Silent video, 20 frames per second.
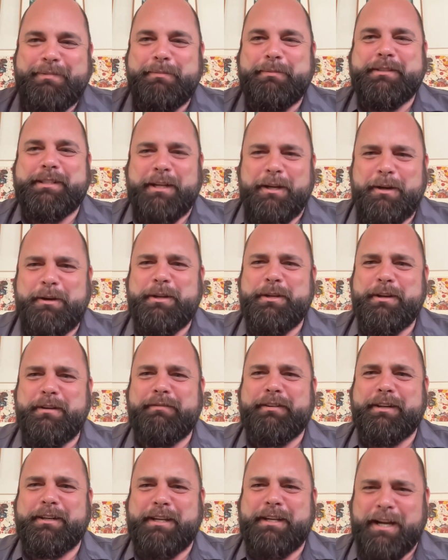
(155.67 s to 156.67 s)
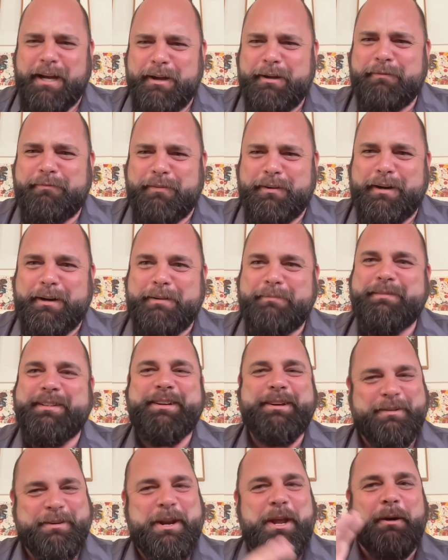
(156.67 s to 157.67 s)
People say, "Oh, you have a cow farm?"
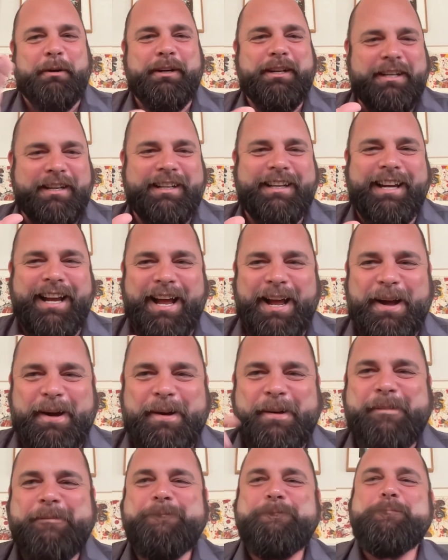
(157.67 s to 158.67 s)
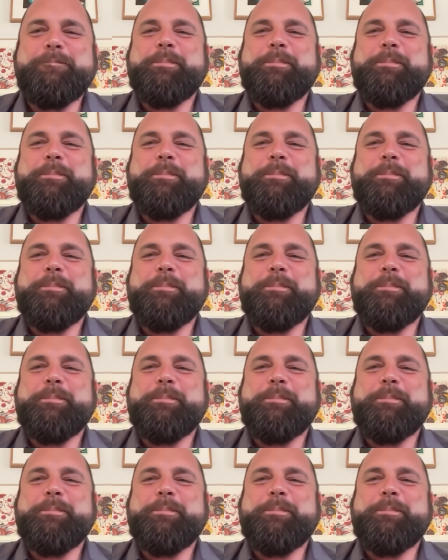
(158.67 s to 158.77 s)
No, cacao.